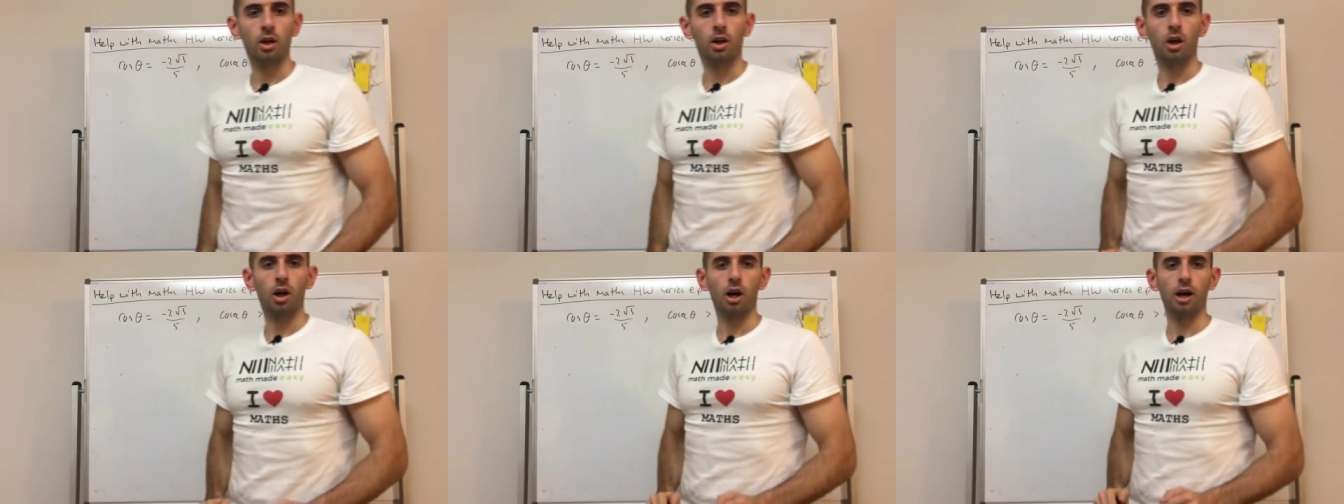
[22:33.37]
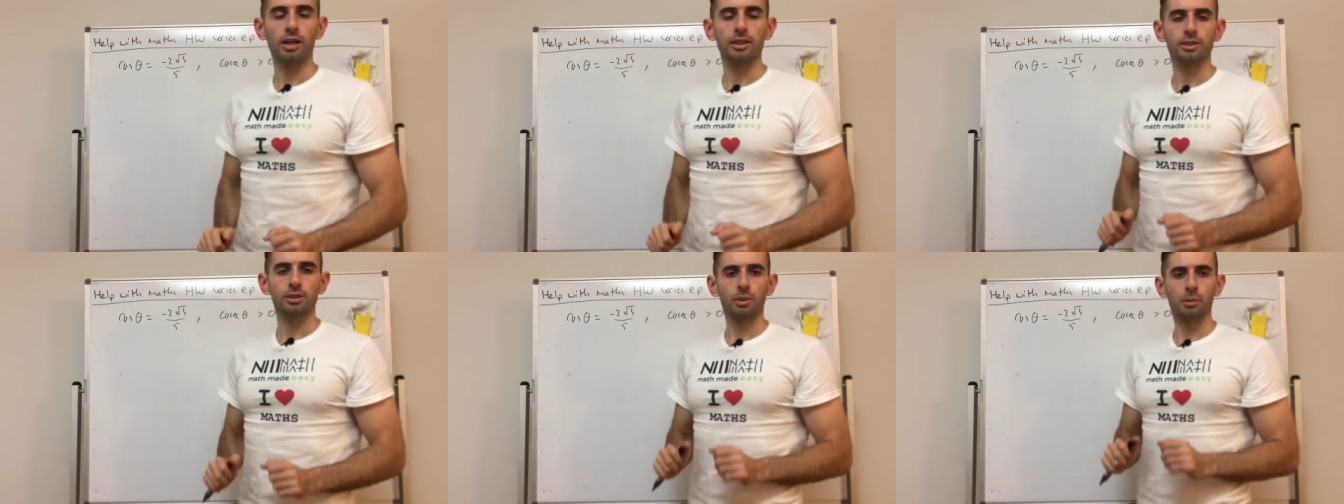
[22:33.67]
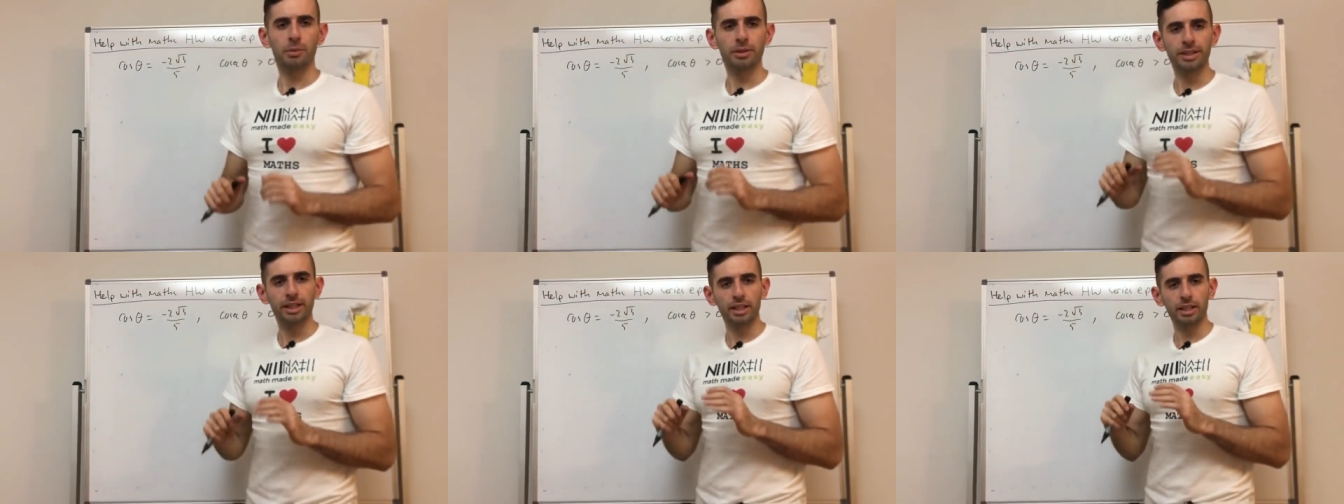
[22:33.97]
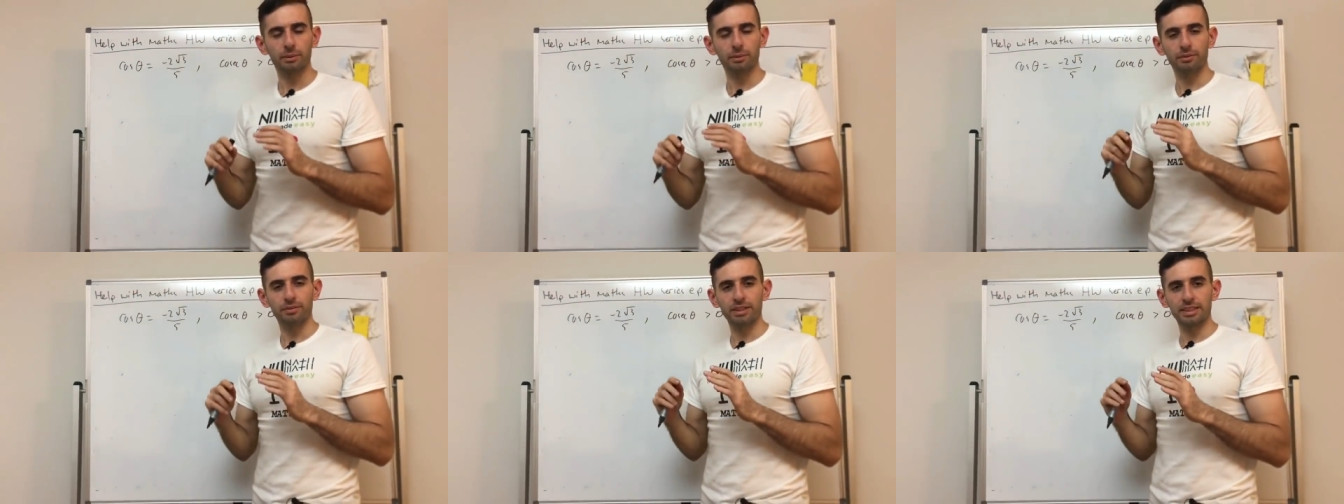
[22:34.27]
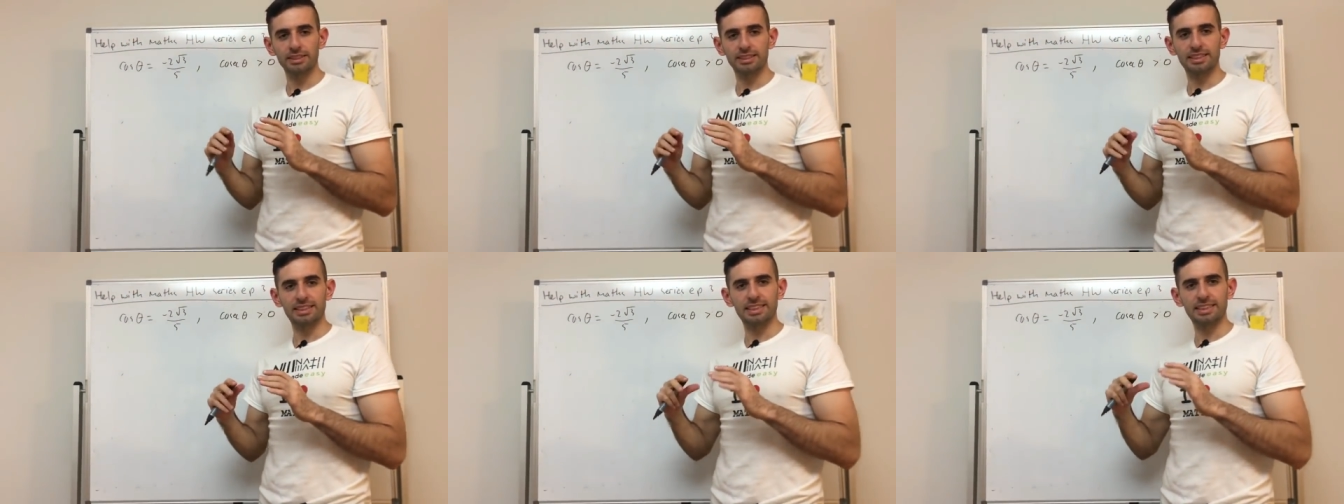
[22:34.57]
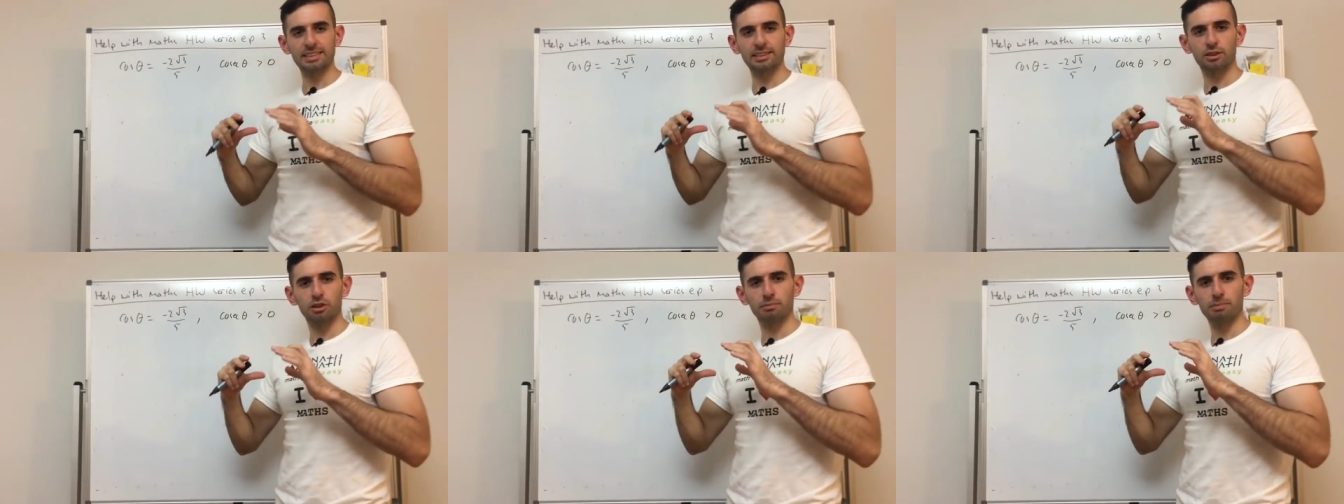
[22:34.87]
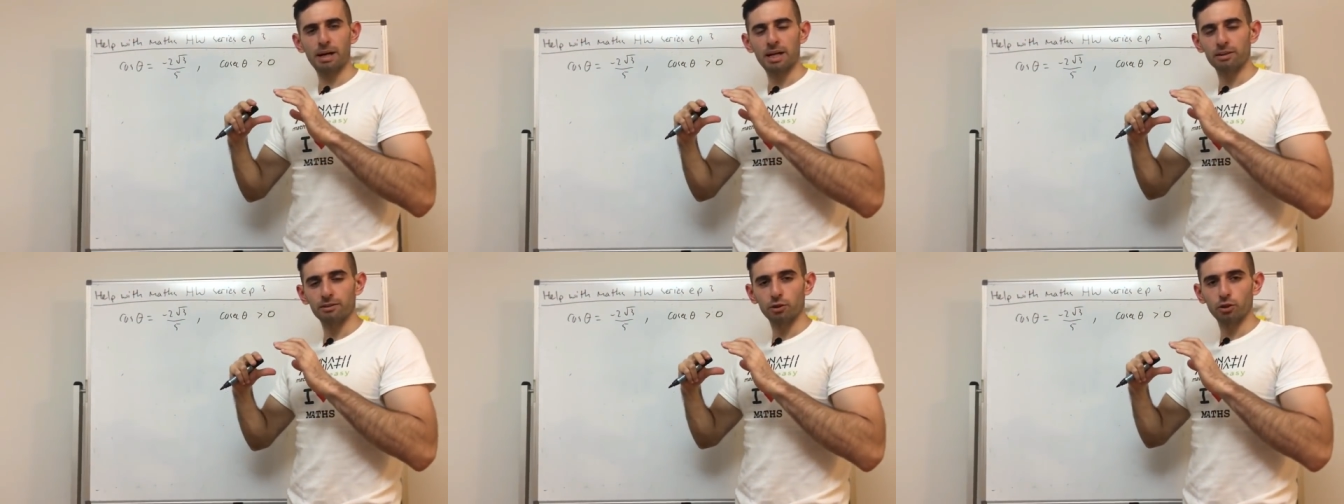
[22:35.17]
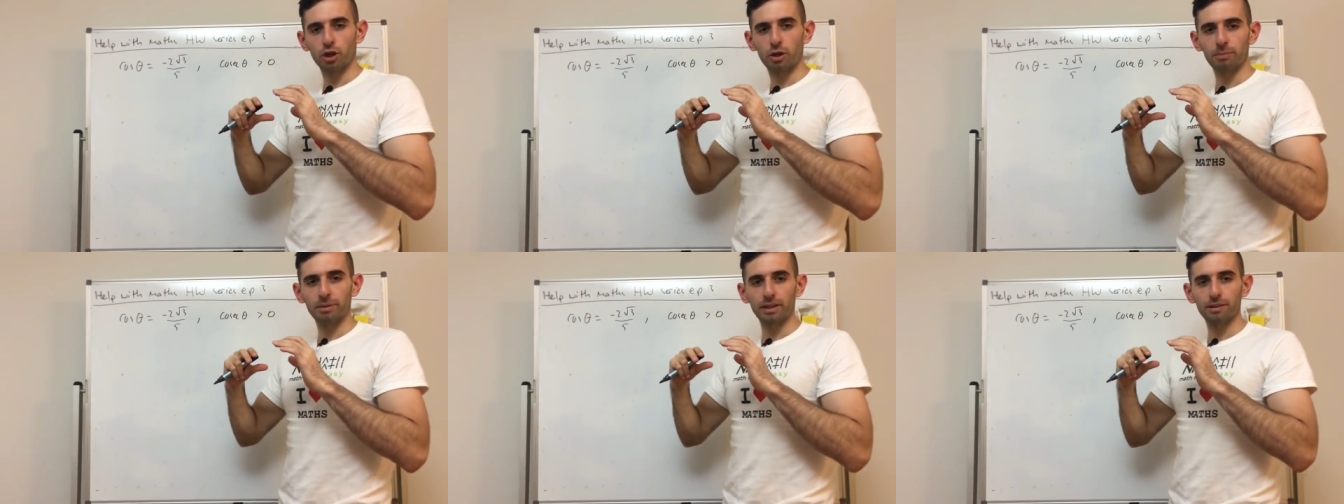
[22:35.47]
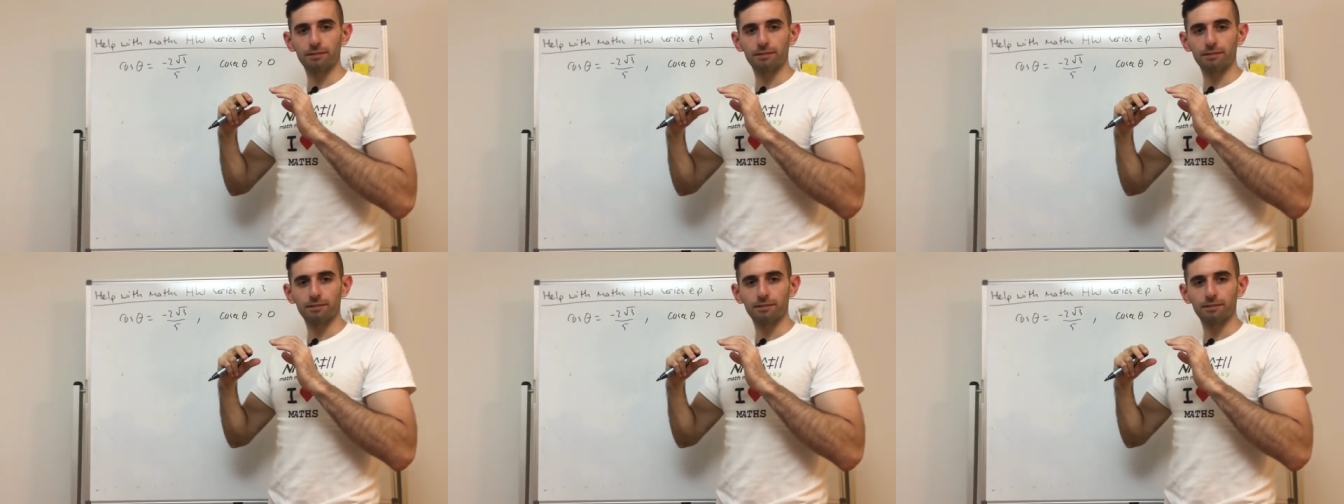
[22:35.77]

Alright, so when we're dealing with this, this is part of the topic,